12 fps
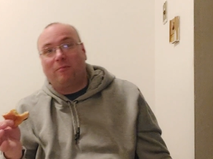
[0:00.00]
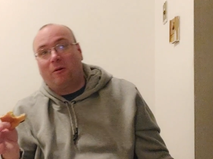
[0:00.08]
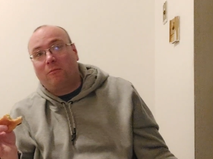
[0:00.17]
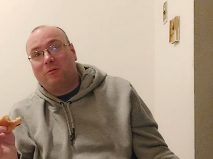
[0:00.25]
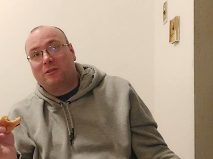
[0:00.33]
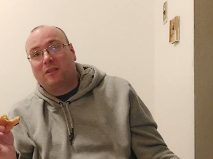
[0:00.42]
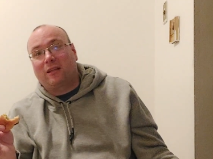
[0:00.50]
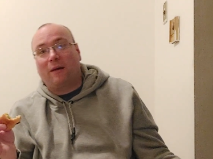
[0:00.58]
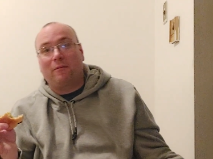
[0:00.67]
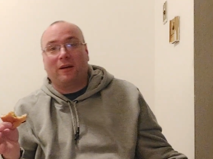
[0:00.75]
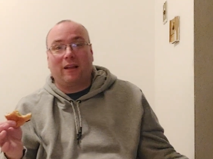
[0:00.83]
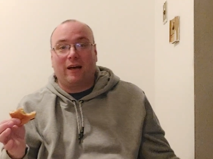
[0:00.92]
almost
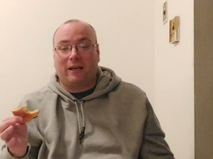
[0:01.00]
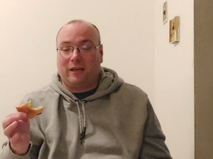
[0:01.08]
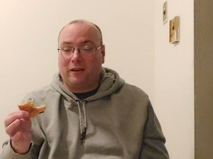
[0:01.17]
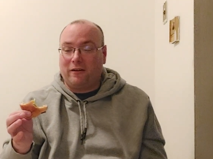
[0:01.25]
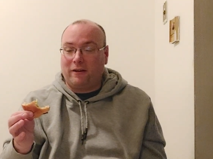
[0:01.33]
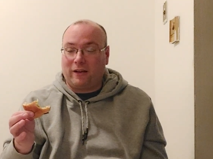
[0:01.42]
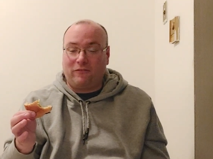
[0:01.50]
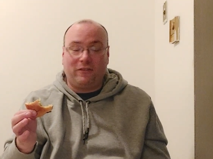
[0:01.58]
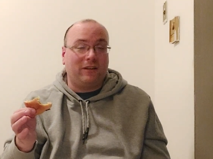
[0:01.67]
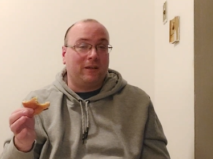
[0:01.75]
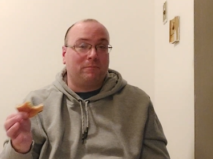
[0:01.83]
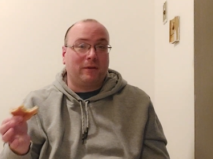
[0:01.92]
11 o'clock here, and I
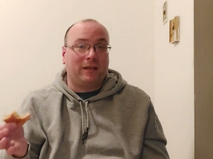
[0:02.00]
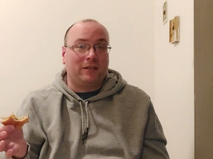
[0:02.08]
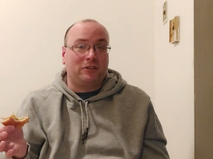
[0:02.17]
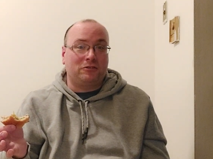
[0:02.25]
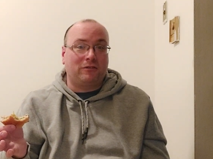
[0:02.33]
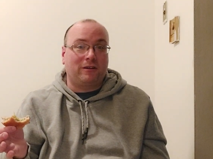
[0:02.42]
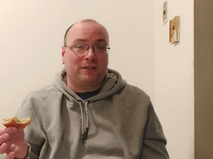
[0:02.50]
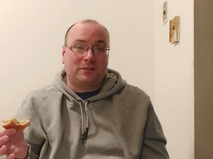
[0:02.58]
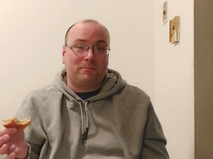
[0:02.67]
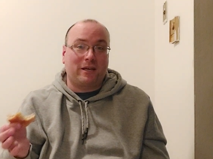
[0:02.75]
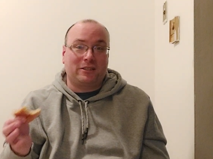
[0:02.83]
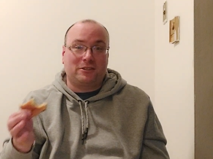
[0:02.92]
feel like getting drunk and
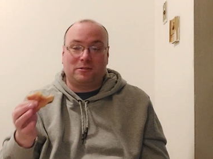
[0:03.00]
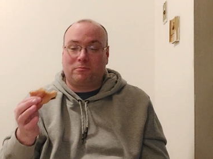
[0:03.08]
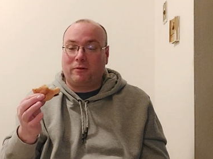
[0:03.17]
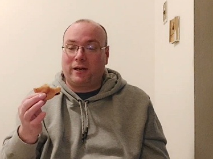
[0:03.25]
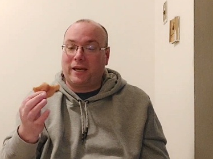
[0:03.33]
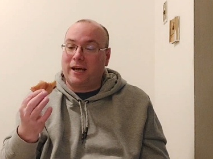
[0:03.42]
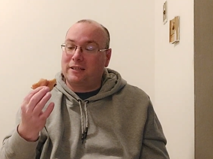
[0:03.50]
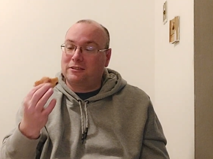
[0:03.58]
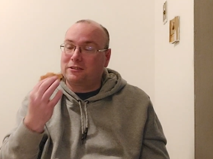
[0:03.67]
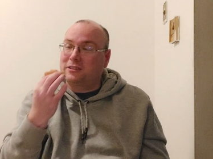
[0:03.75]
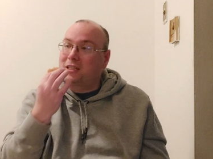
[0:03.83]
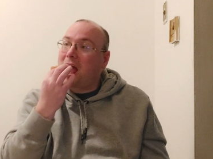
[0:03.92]
smashing some White
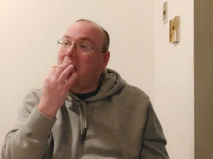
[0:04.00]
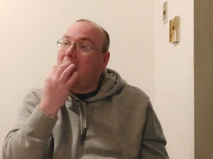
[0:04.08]
Castles.